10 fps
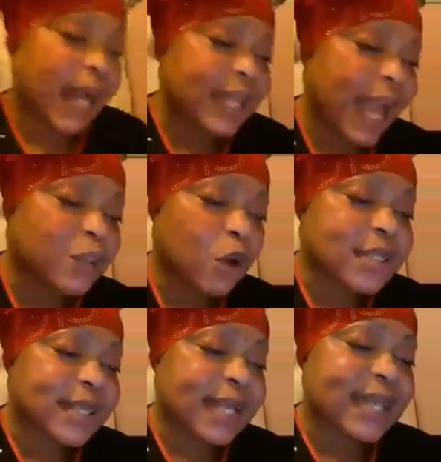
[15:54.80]
it. An
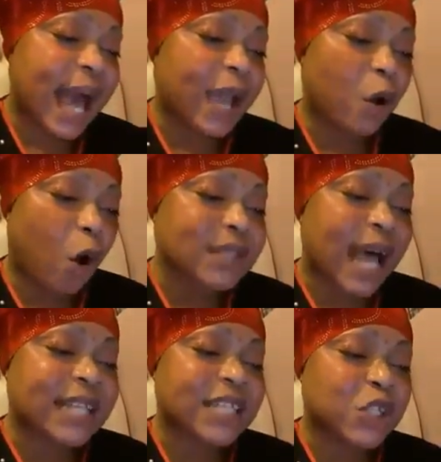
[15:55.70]
Edo State High
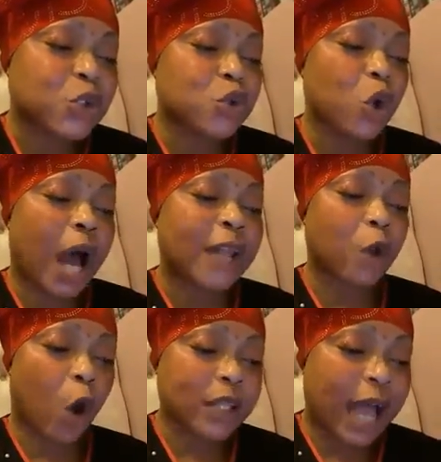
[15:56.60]
Court has issued
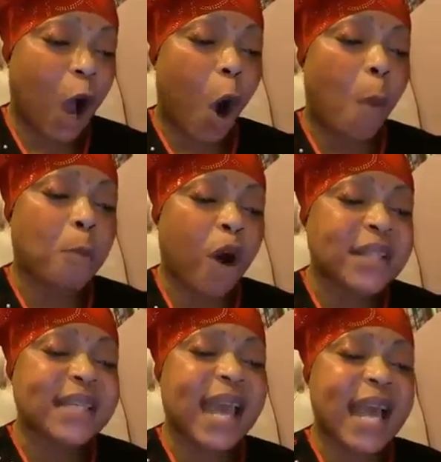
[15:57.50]
an order
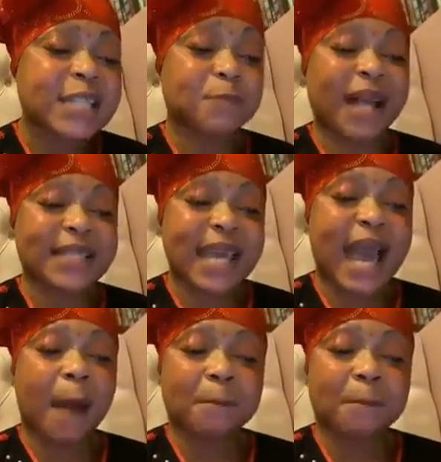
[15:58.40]
upon the ex parte